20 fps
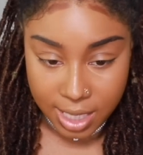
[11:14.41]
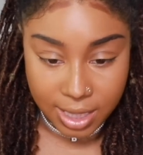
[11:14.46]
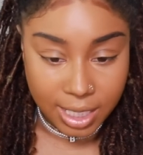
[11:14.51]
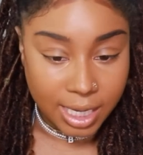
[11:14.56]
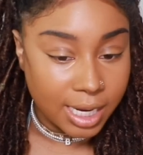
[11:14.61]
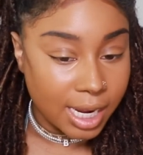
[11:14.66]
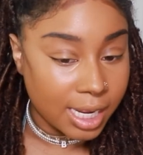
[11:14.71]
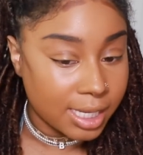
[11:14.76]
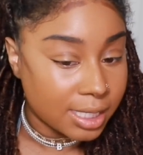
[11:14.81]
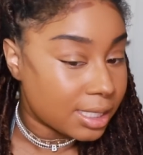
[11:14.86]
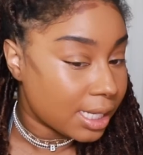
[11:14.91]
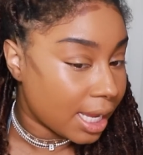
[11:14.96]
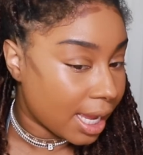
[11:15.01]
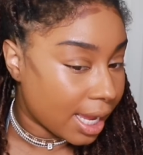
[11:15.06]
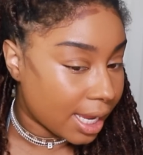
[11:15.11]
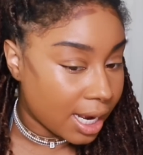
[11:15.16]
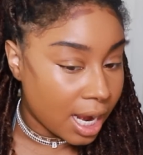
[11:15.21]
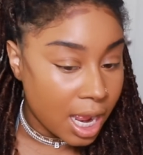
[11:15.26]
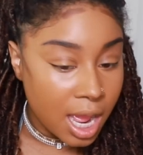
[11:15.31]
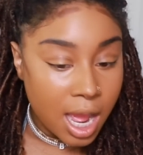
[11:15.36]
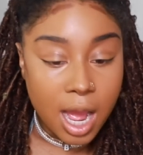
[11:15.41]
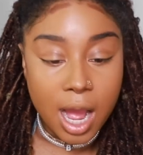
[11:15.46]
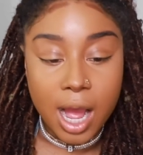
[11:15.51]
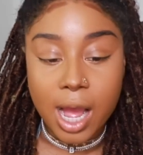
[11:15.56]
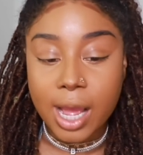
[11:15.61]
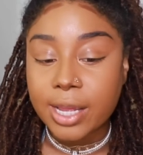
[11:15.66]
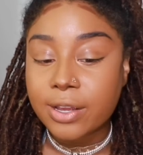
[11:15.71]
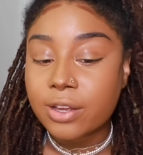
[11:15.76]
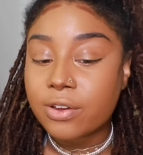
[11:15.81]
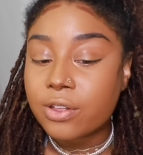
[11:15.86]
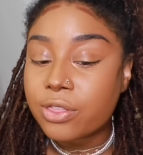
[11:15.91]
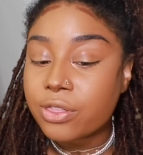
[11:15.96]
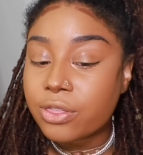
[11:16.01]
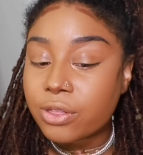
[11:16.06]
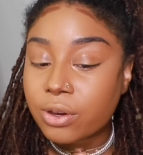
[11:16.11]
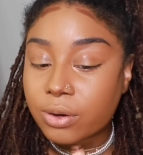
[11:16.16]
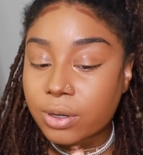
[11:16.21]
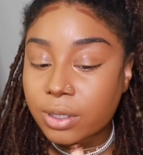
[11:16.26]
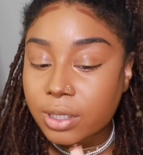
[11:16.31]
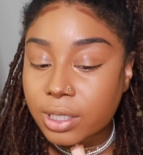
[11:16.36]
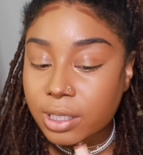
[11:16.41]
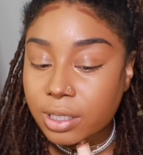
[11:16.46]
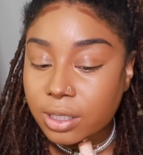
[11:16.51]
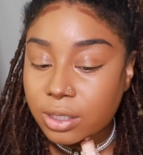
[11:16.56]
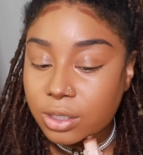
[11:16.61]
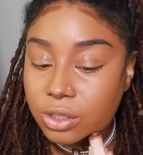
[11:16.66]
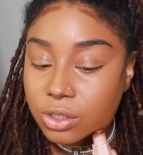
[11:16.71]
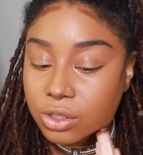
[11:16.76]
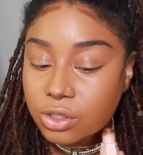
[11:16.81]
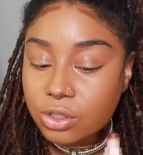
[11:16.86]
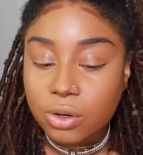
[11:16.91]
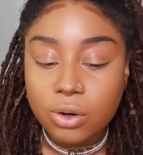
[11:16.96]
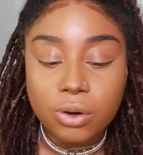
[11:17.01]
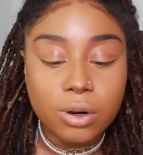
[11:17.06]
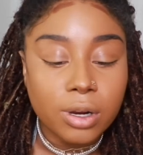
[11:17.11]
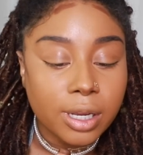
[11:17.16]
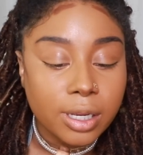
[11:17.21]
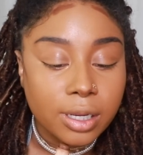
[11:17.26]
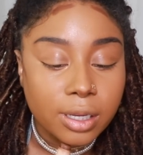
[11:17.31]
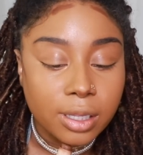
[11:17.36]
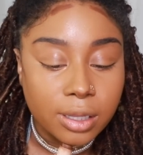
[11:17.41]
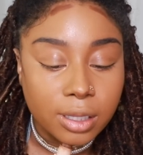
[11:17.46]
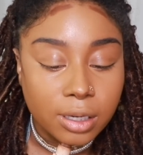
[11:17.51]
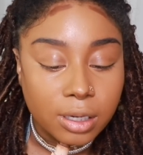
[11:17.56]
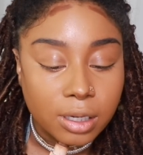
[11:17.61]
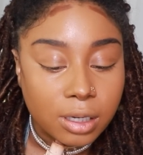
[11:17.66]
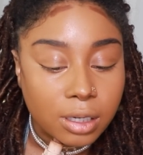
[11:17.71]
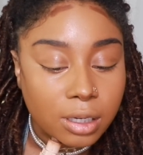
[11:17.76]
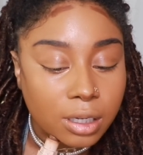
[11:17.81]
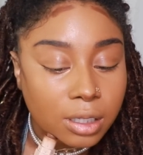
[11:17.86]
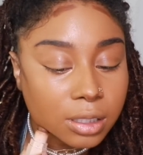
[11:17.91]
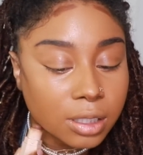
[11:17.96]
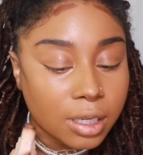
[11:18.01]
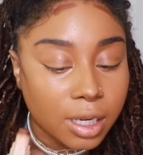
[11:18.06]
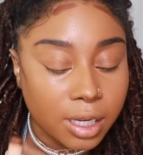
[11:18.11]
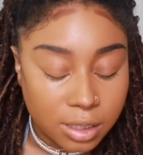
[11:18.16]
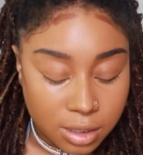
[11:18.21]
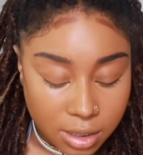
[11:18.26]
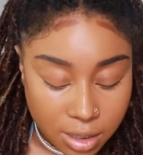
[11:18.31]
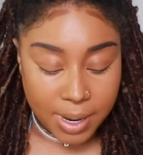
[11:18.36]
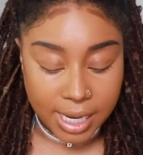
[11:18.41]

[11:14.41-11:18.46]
And like I said, I thoroughly enjoy their content.